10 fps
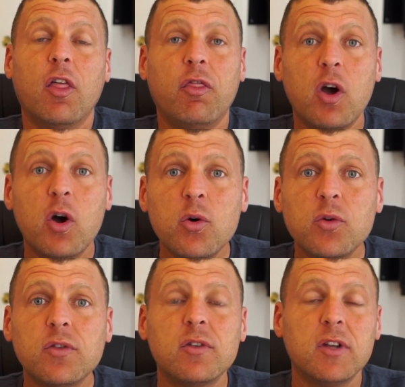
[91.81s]

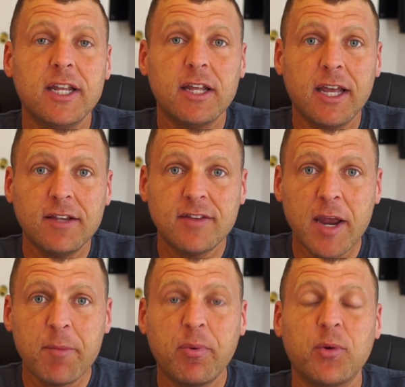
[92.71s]
Those
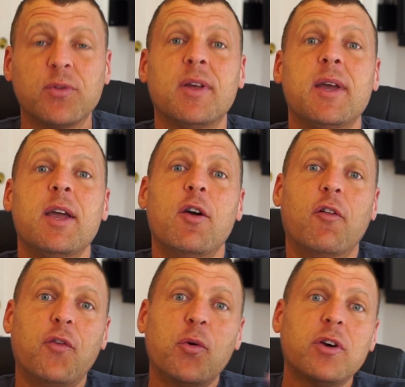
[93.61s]
examples
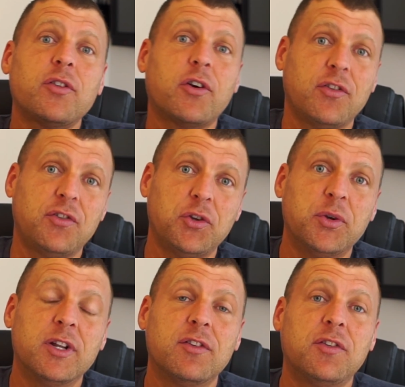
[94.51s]
force our
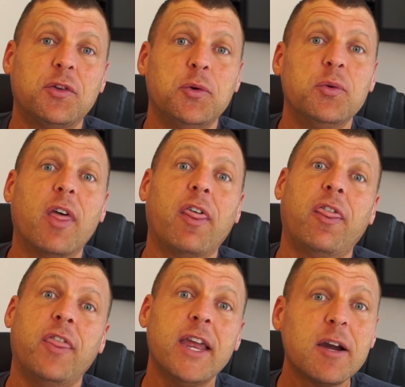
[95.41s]
students to
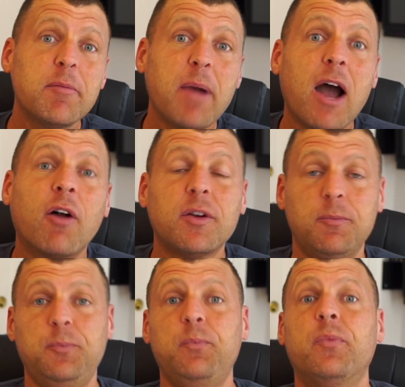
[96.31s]
think about
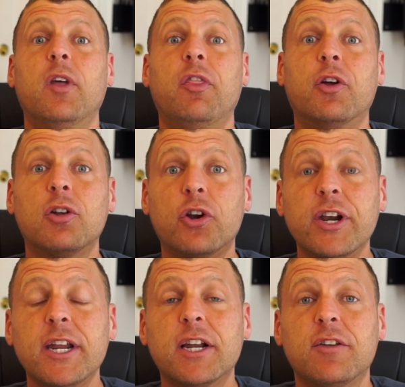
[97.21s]
their
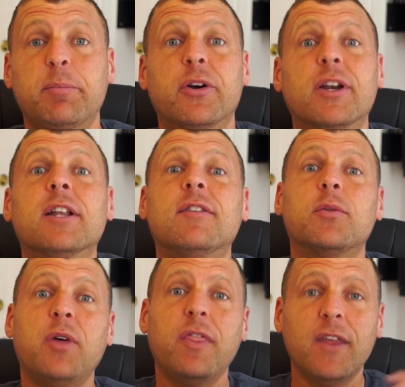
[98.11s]
learning experience
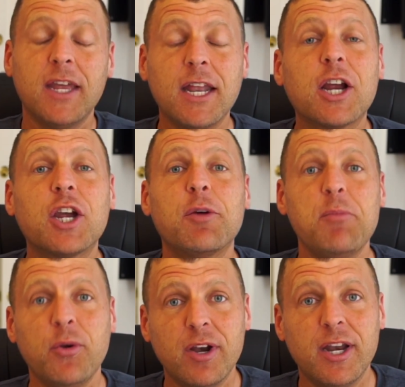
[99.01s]
within a
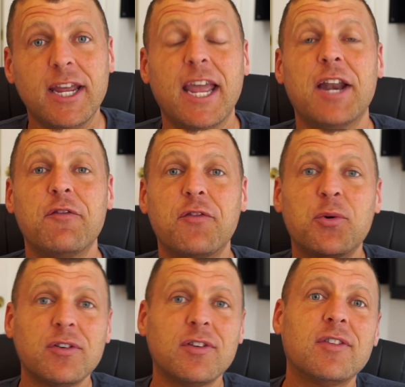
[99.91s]
community, and it
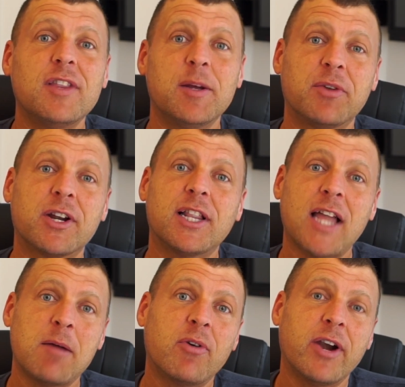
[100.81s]
forces them to
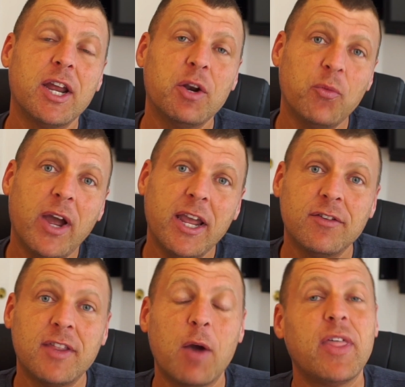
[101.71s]
collaborate in
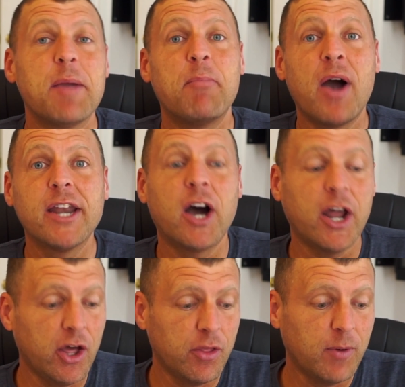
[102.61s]
ways that they might
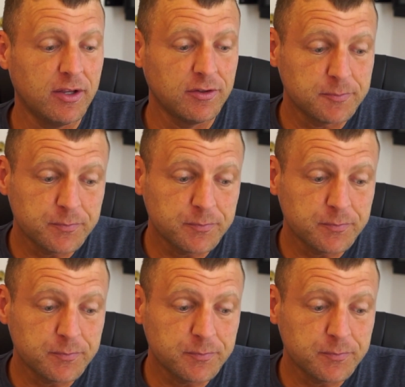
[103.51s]
not otherwise.